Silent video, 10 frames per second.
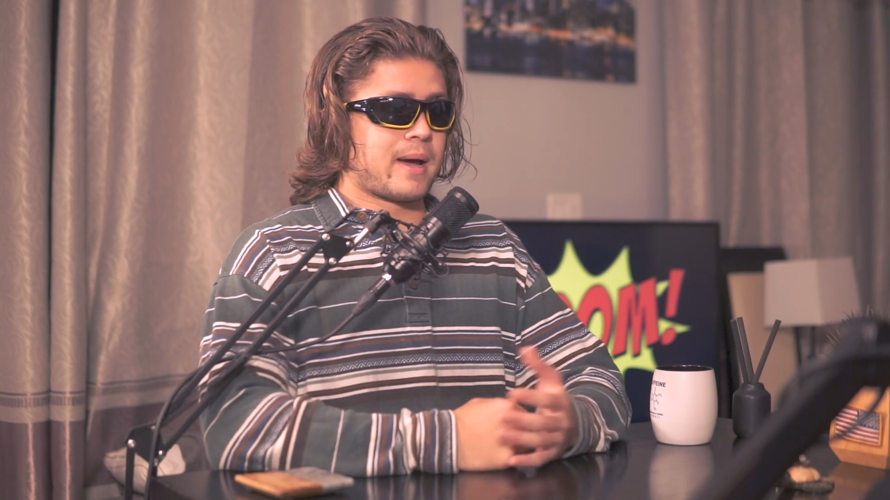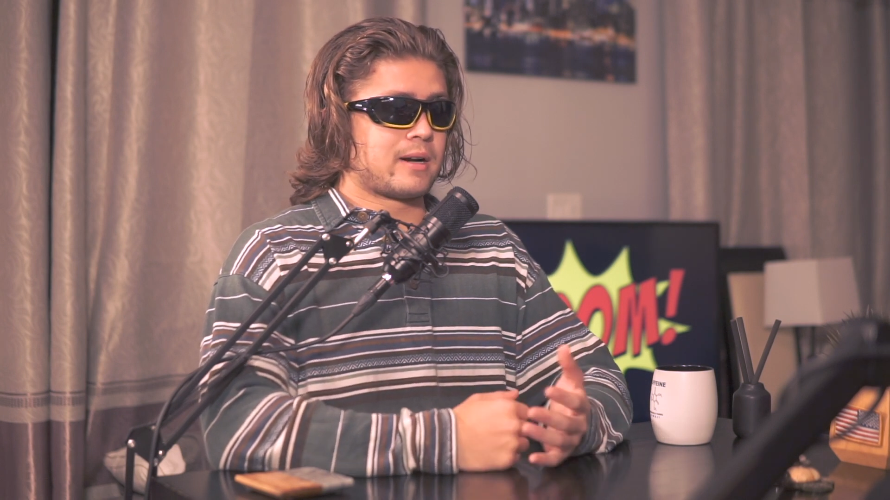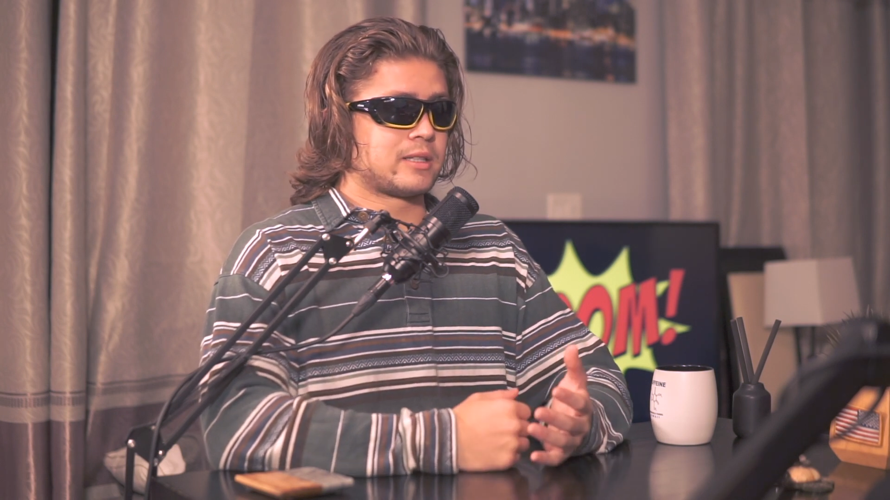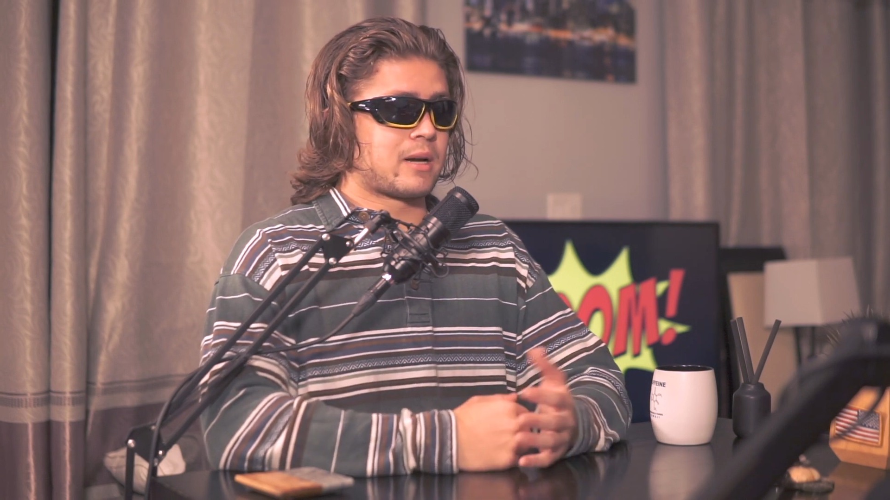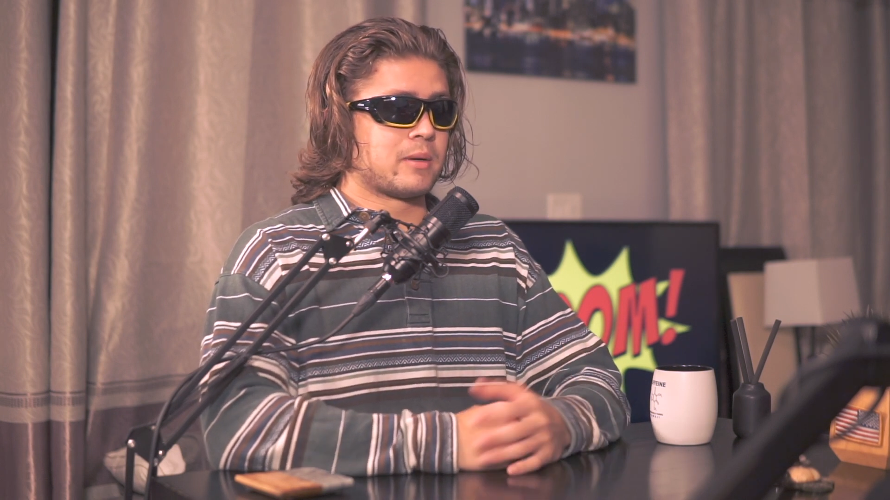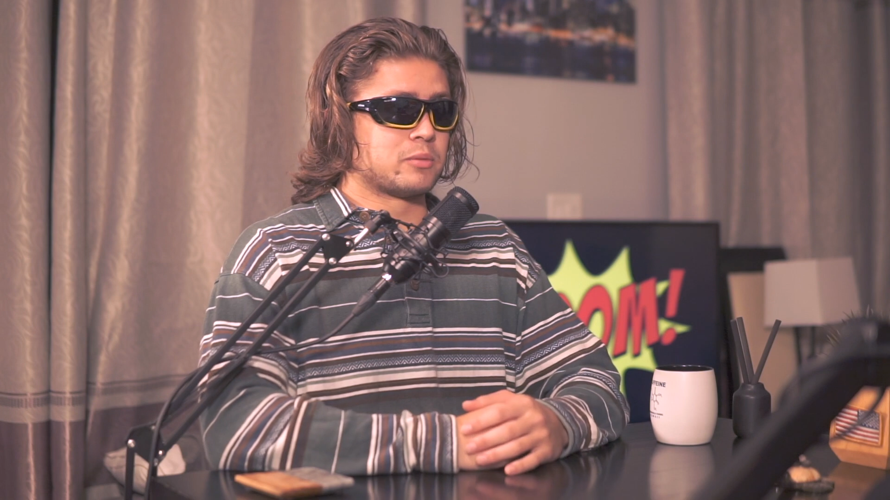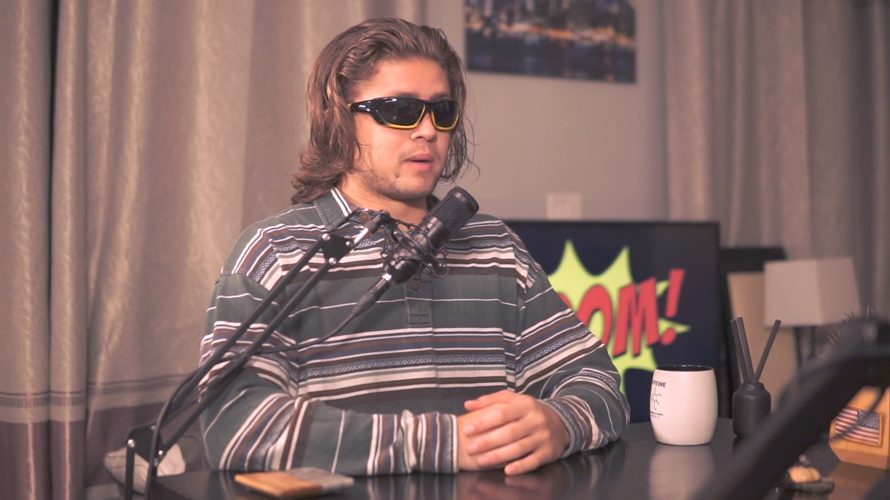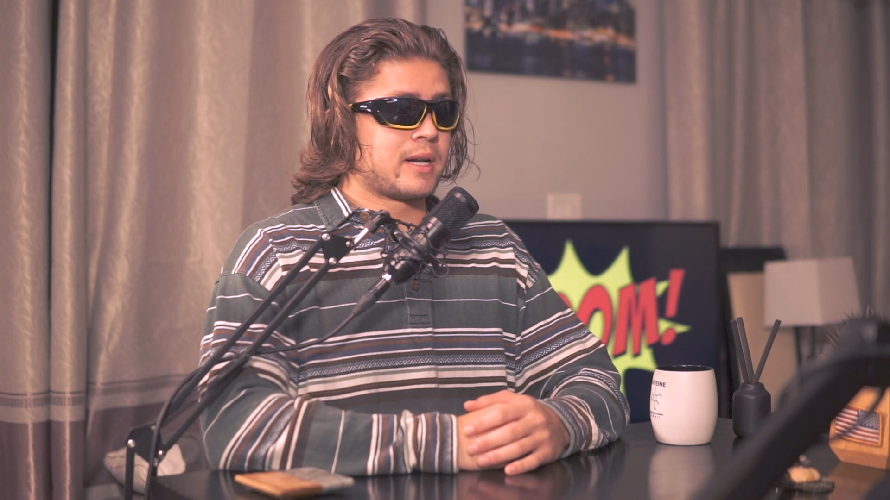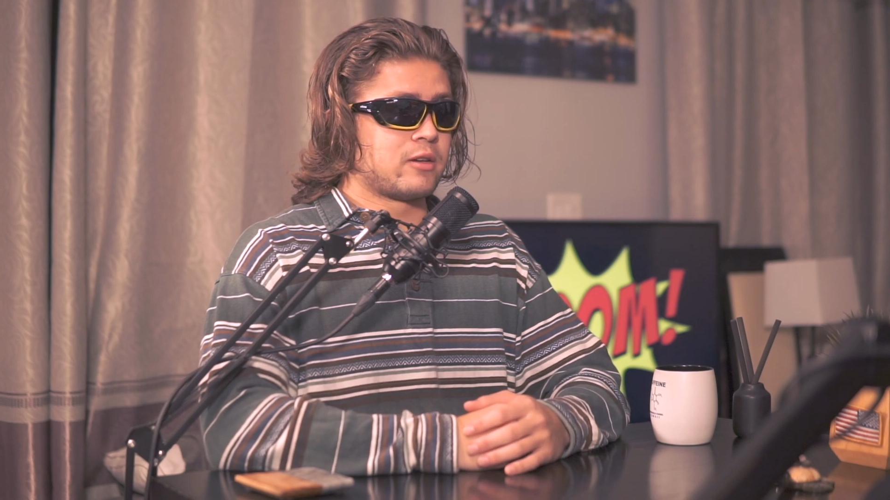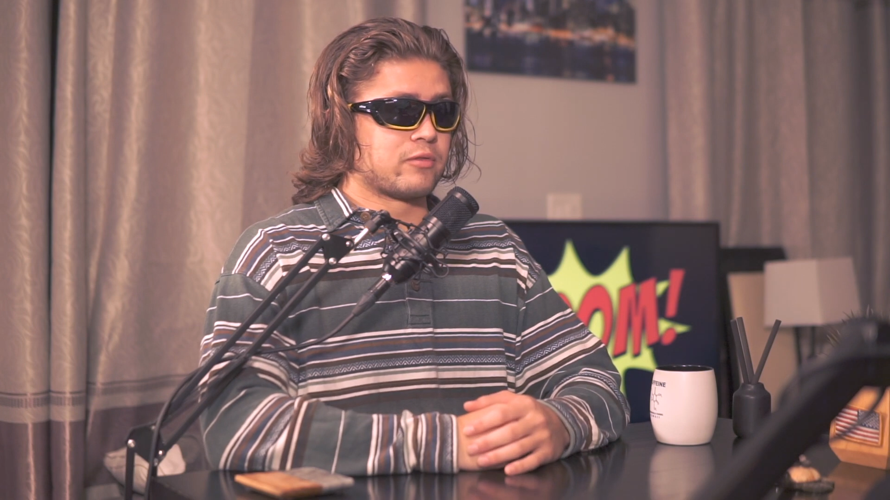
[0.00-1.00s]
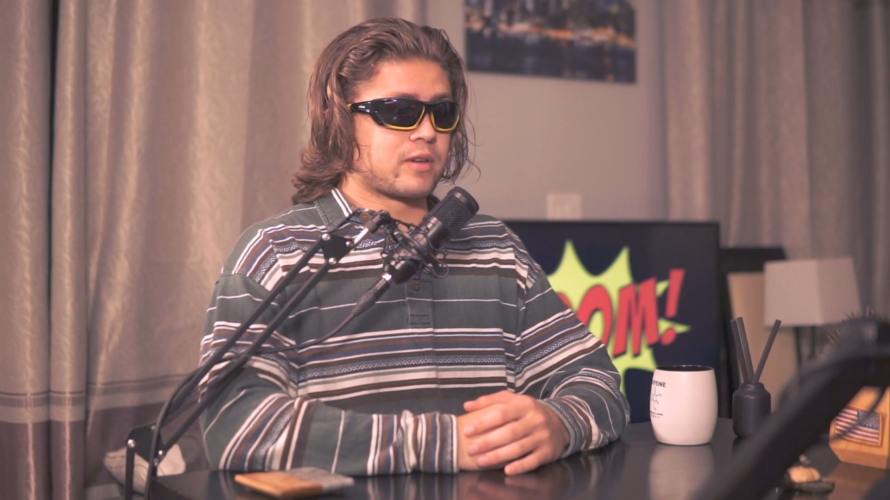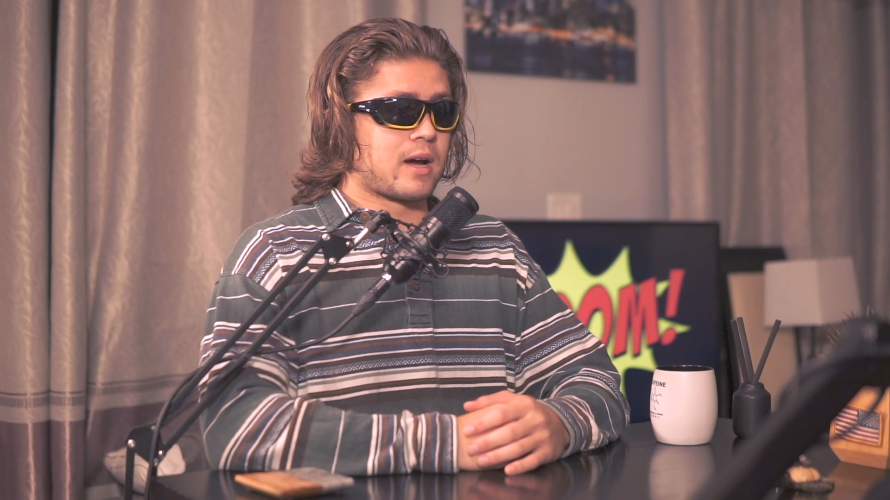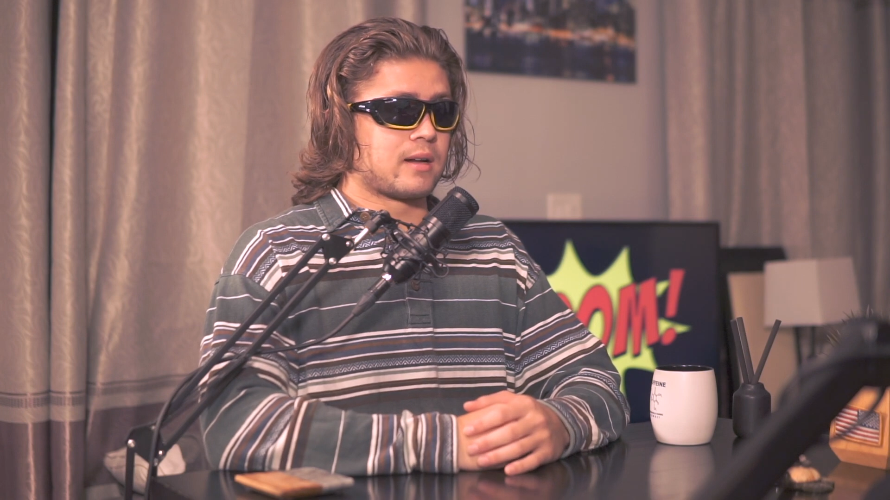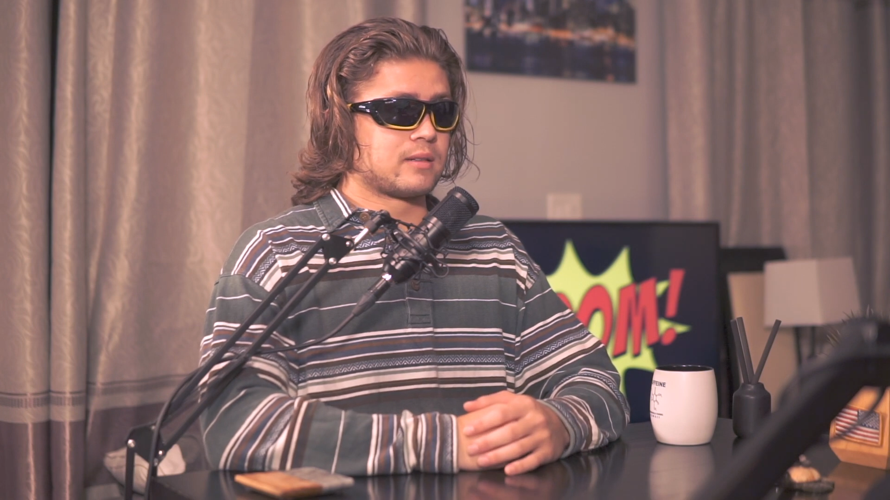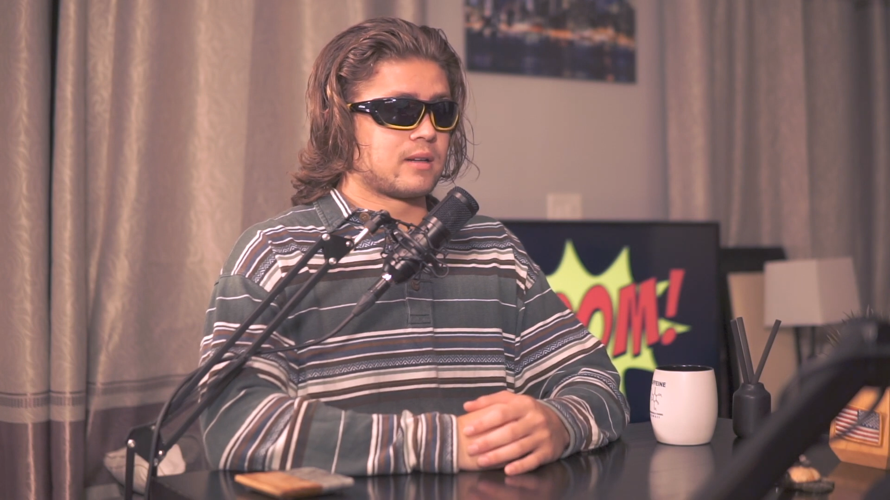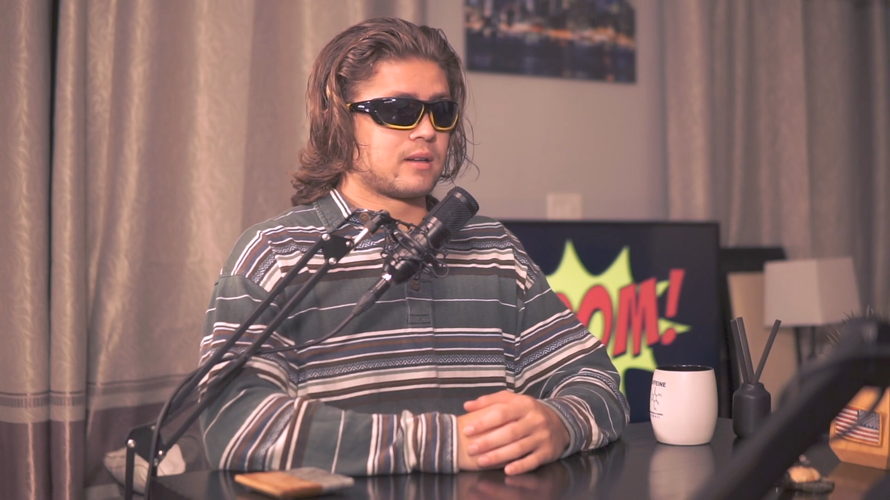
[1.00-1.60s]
matters how much money you've got.